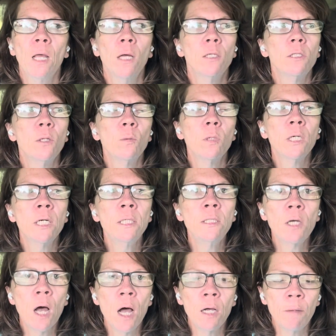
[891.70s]
So we're going to
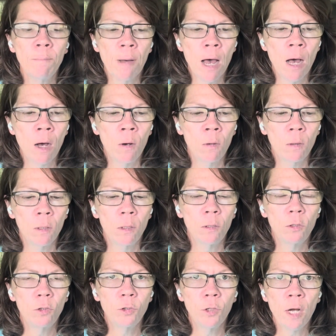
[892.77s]
talk about
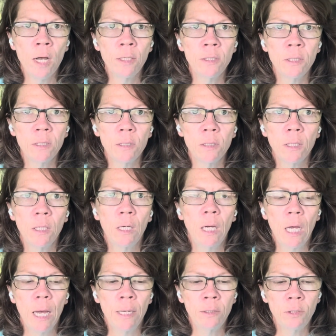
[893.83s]
trusts
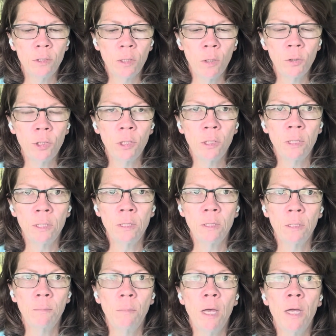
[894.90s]
and
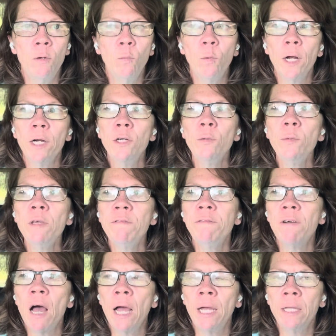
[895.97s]
socialism, and where do we
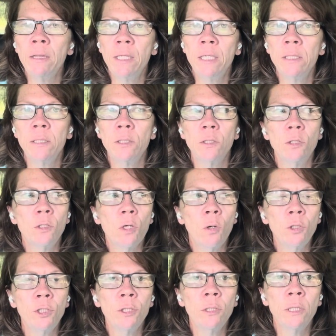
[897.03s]
find these
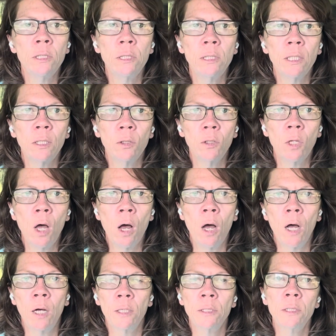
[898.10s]
socialistic
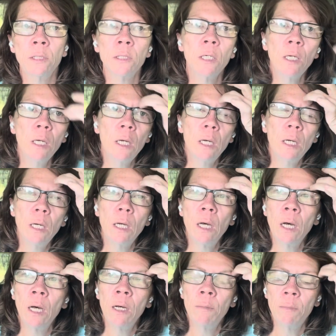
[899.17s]
laws
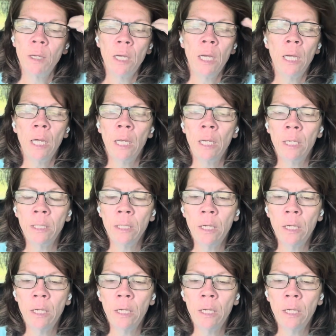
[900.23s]
in